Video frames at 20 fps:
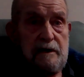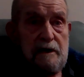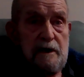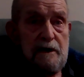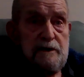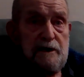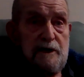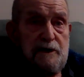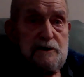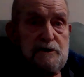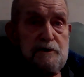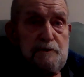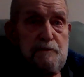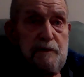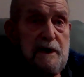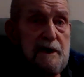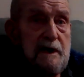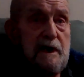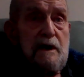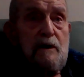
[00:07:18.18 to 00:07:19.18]
Yeah, they spread
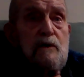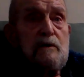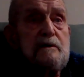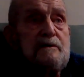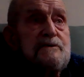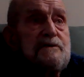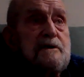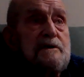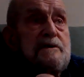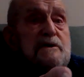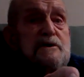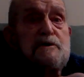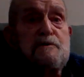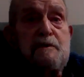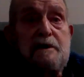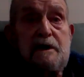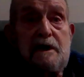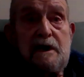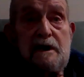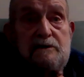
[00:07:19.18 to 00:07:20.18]
out, all of a sudden they spread
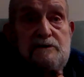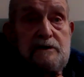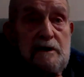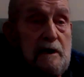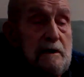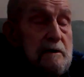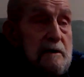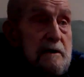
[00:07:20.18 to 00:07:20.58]
out, so